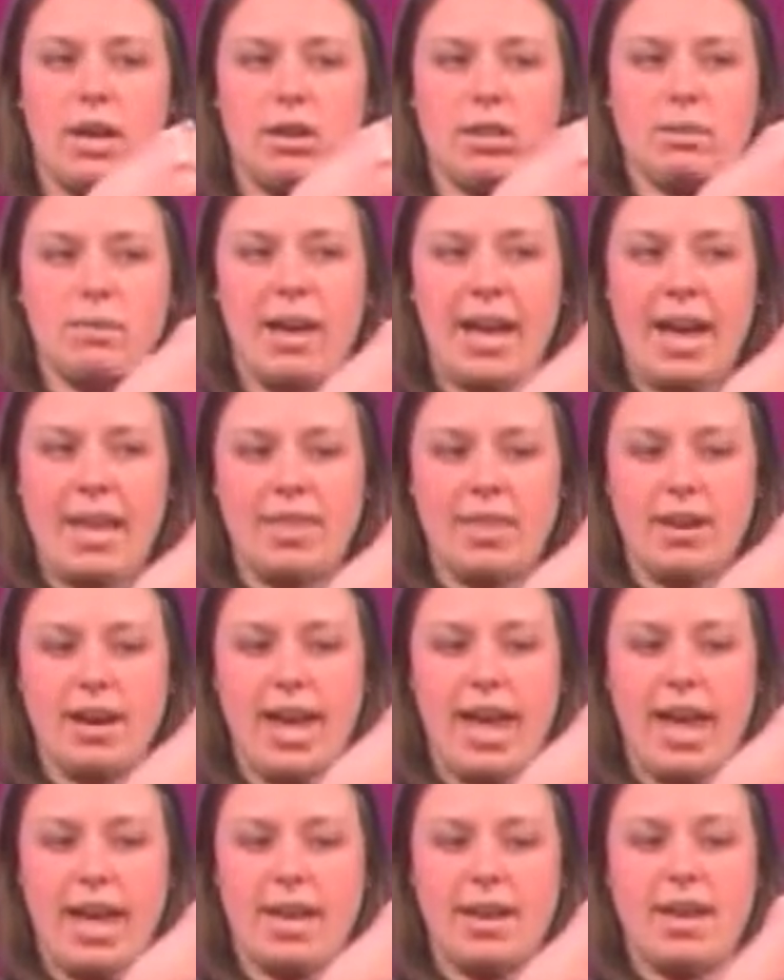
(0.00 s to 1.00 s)
it goes behind their
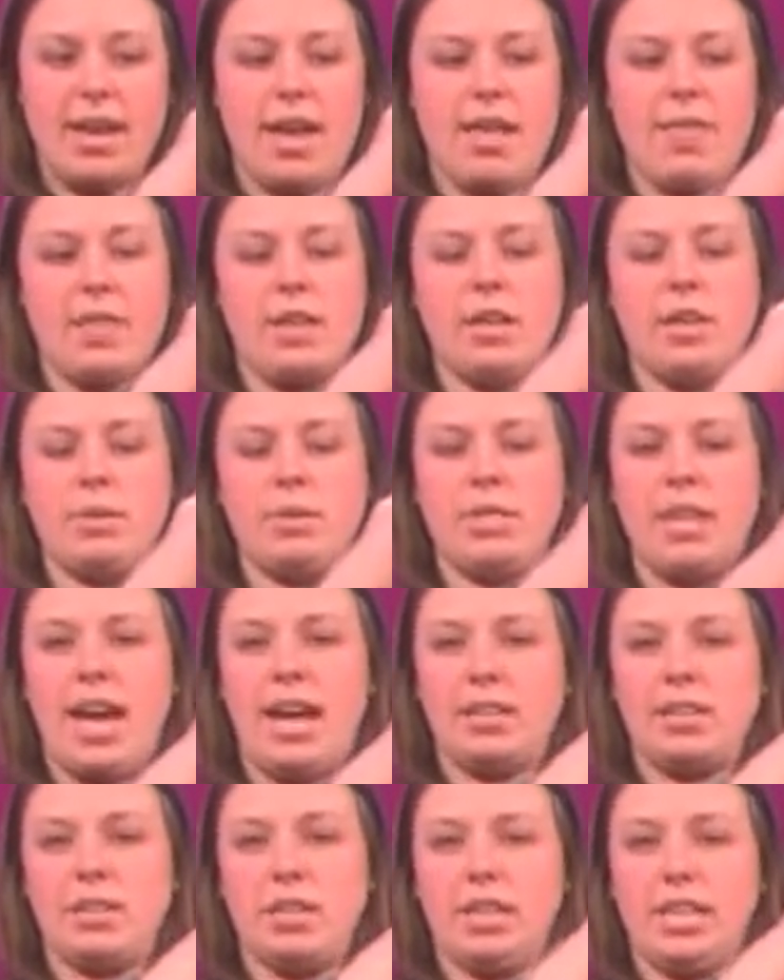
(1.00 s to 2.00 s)
head, and then you
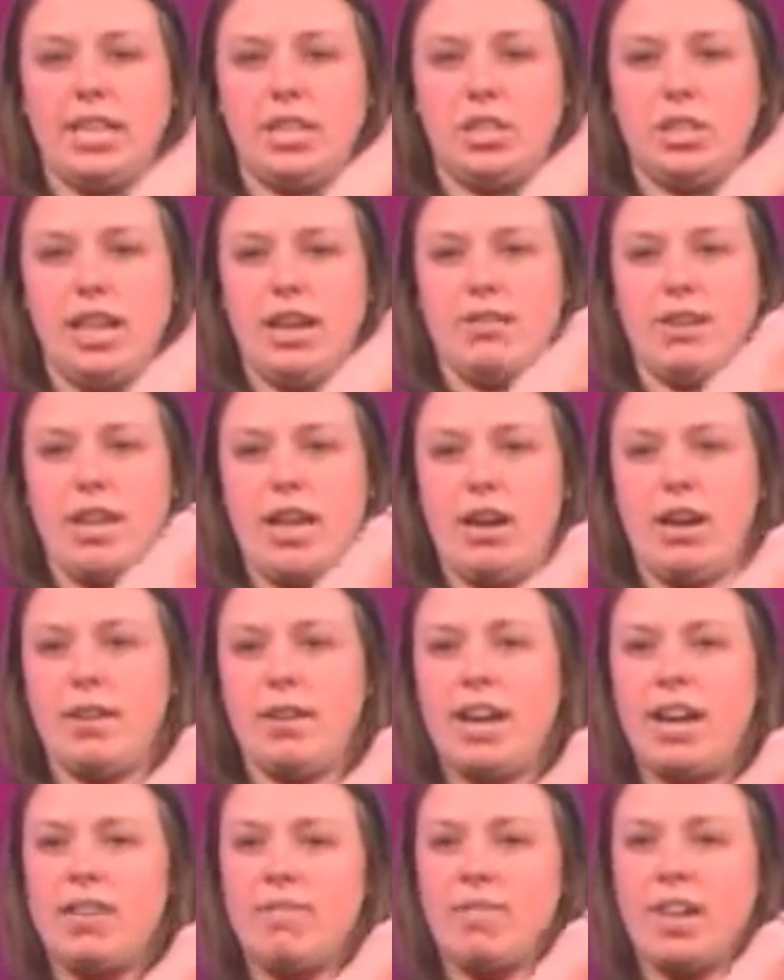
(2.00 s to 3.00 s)
attach the leash down
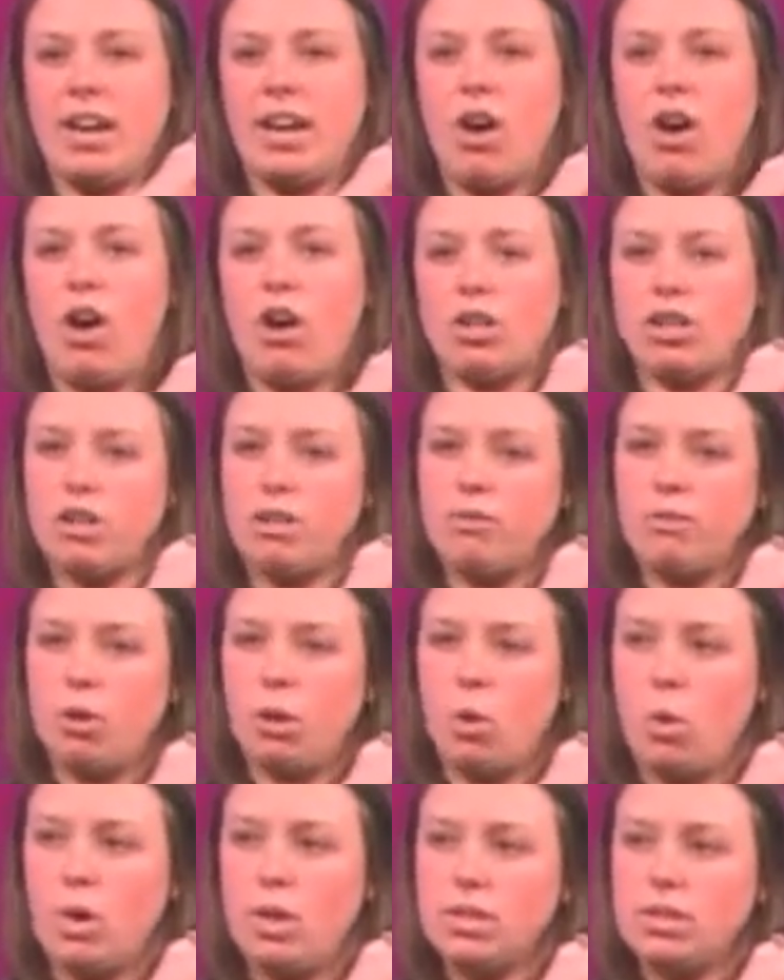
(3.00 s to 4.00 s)
here, kind of like a halter for
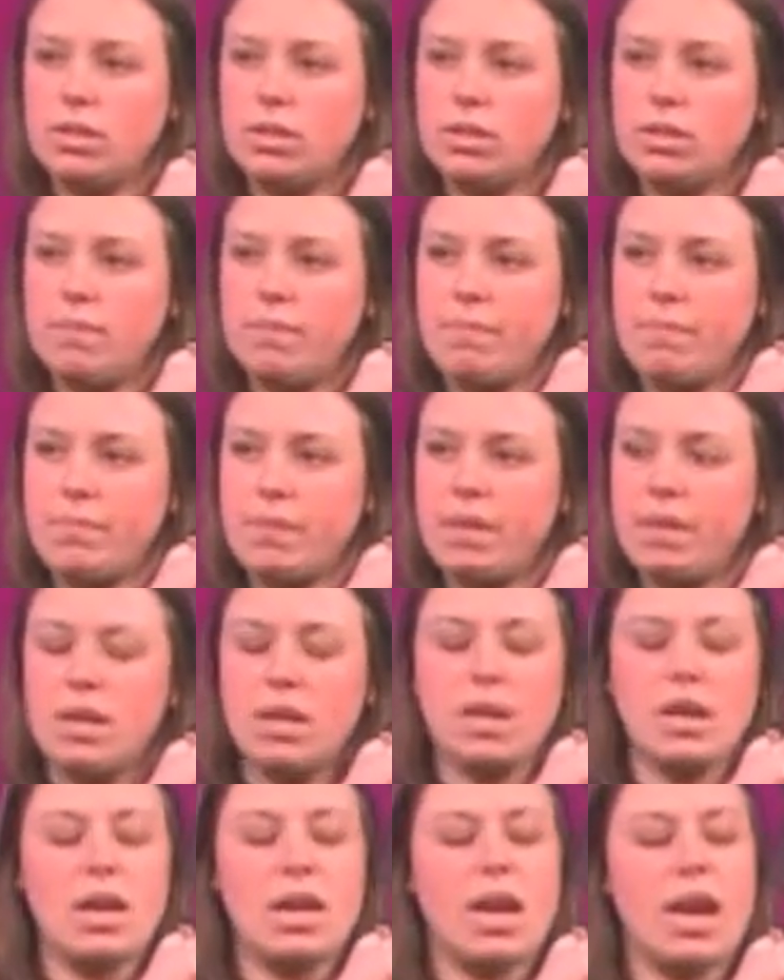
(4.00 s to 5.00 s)
a horse.
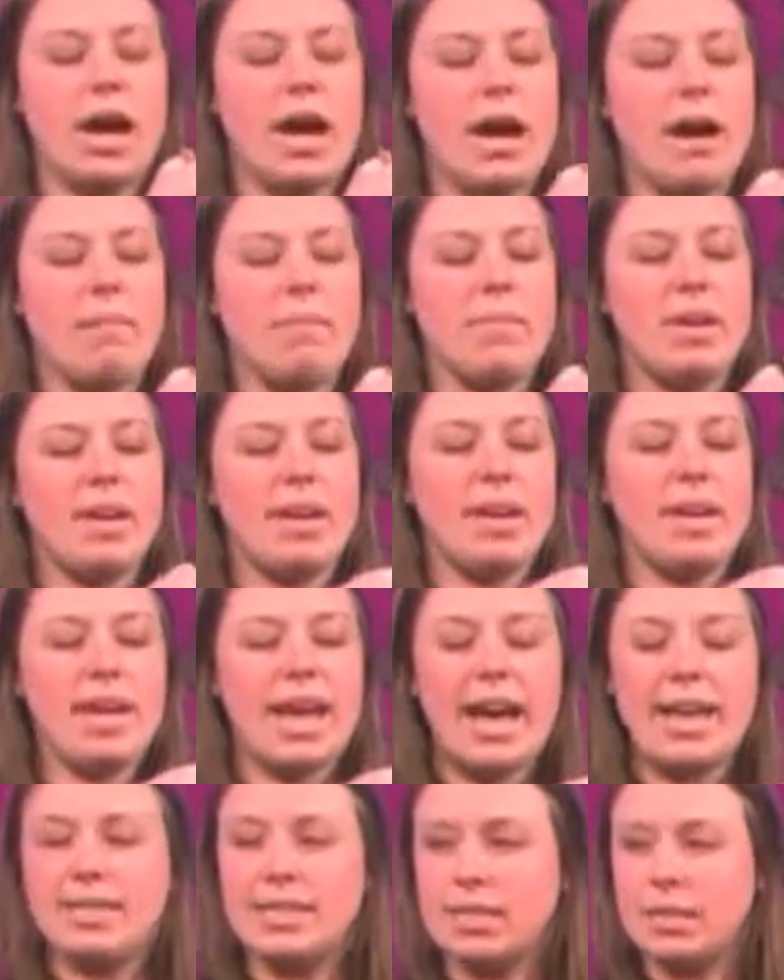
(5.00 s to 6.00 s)
It
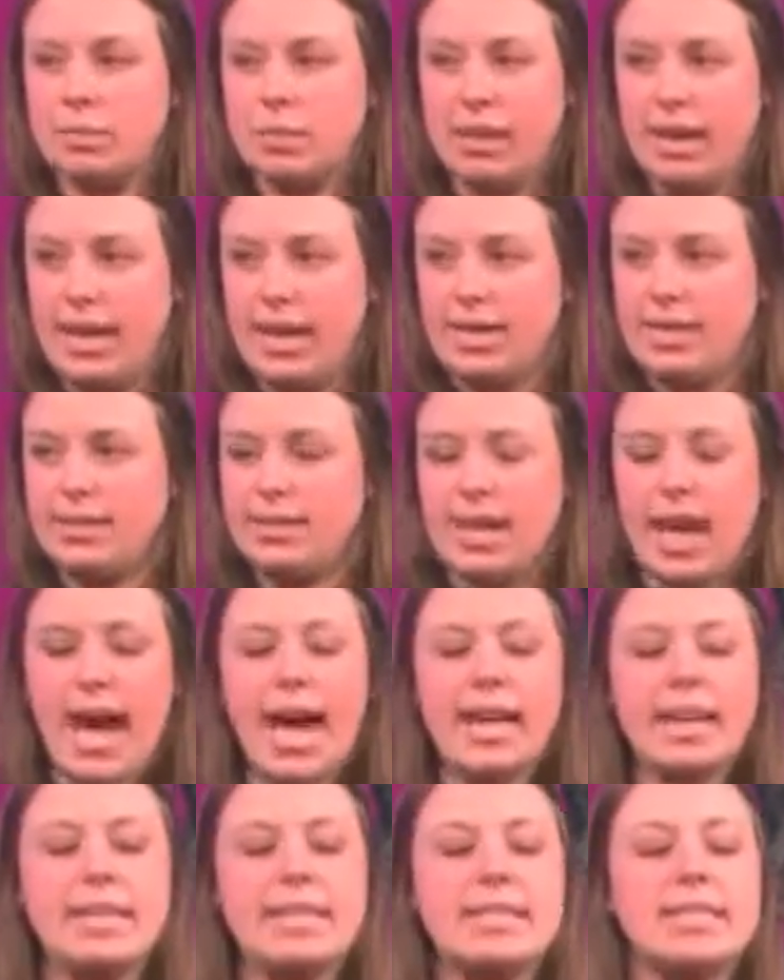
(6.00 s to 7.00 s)
has its place.
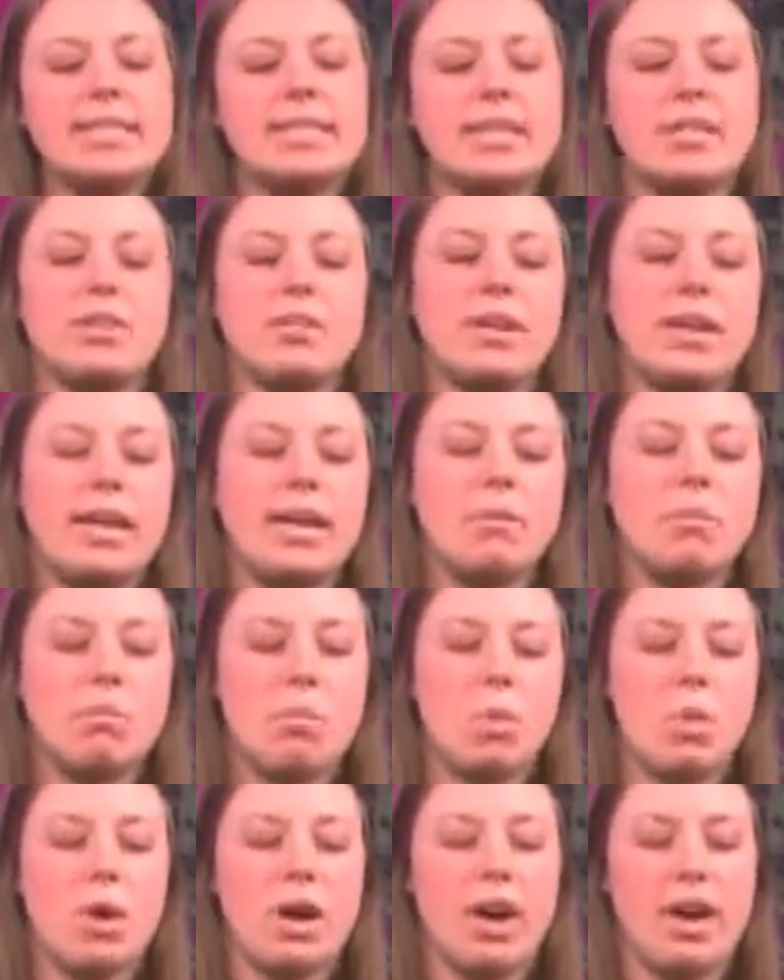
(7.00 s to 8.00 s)
I consider it
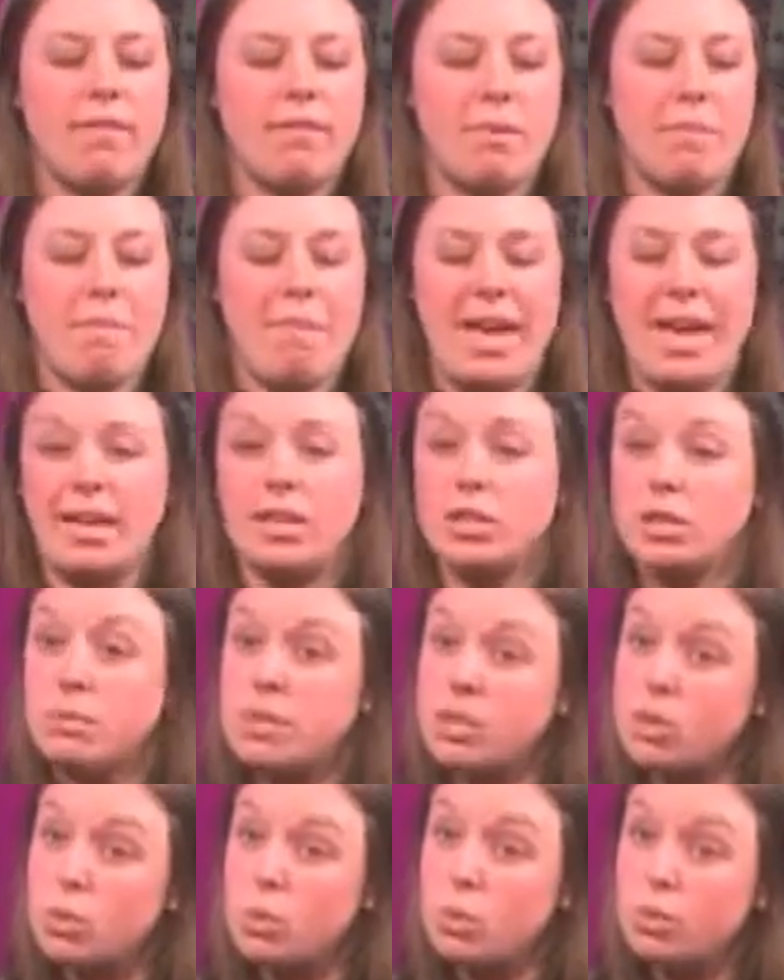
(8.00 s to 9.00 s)
more of a
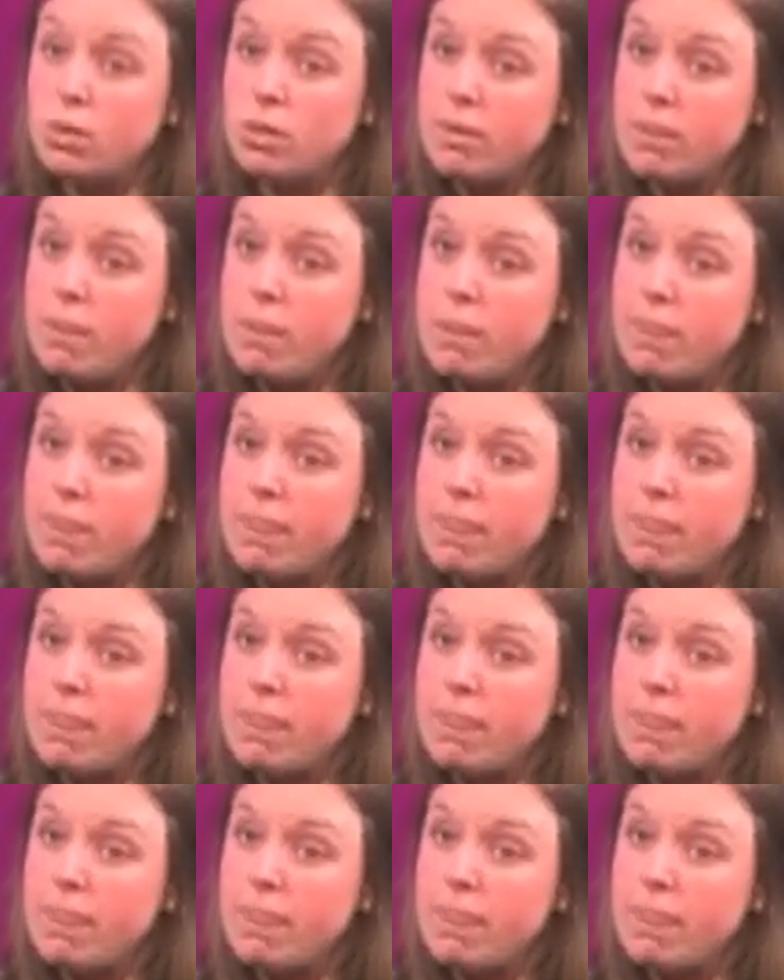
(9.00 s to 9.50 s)
management tool.